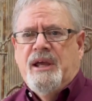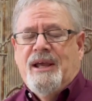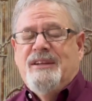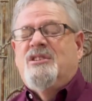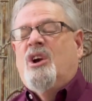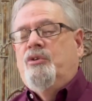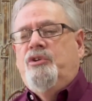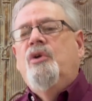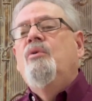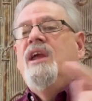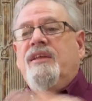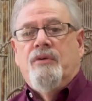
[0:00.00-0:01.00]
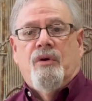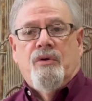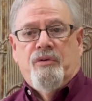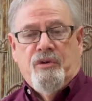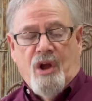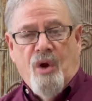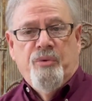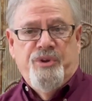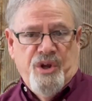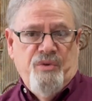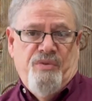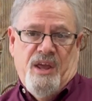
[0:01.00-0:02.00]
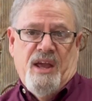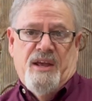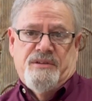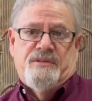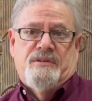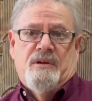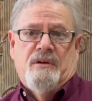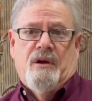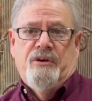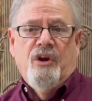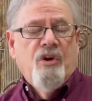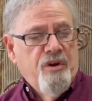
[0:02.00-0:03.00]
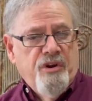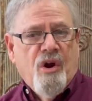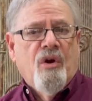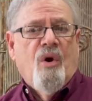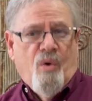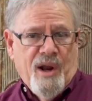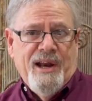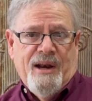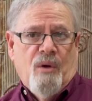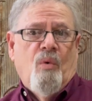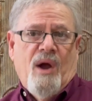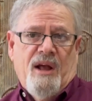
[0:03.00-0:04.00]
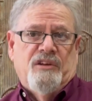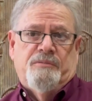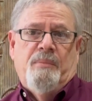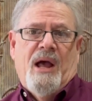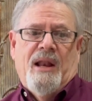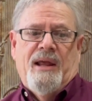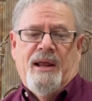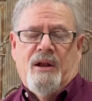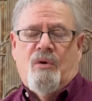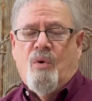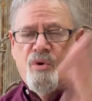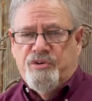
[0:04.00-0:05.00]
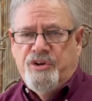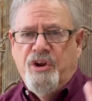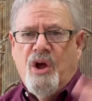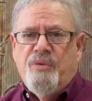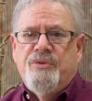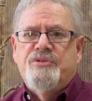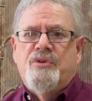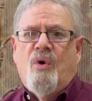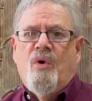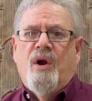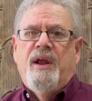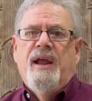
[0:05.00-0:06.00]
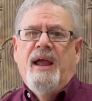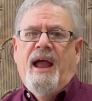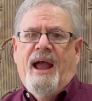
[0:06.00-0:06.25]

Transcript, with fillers: And so you either go do this or you, you're going in a whale's belly. And of course, you know the story.